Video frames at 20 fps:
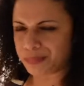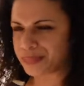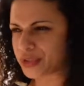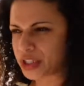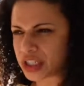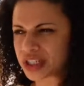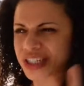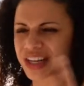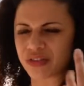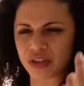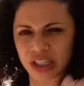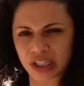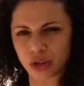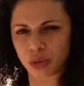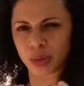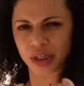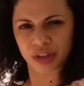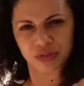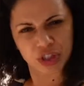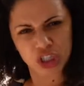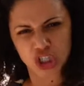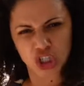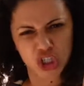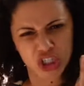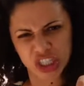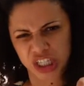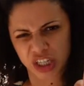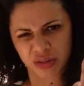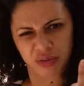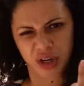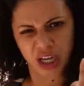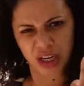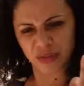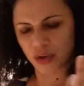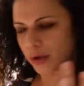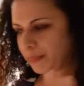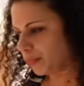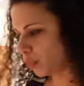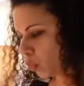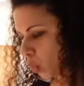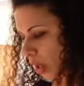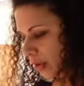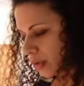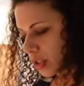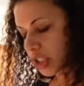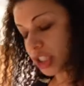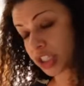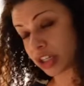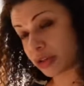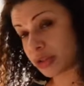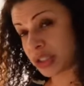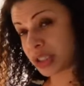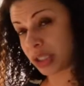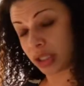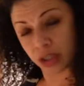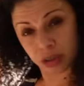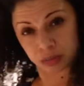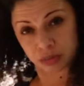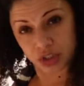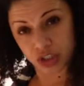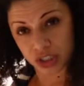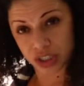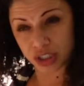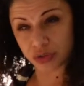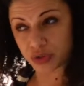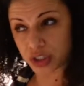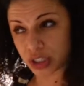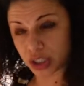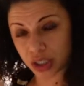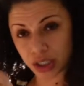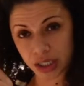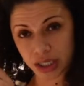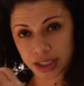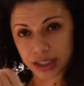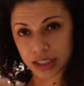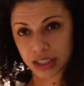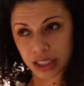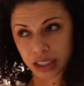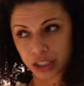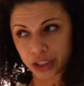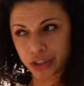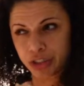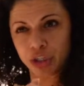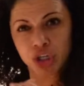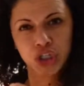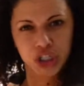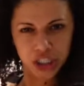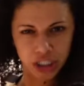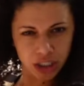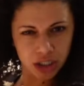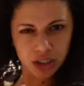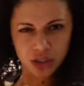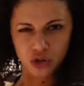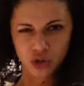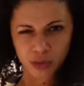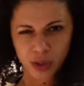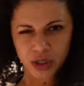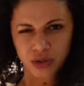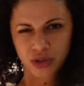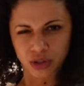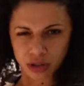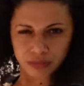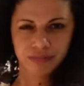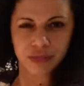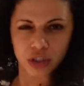they just have a little bit of a dusty flavour, whereas toasting them just gives it a nice kind of nuttiness almost.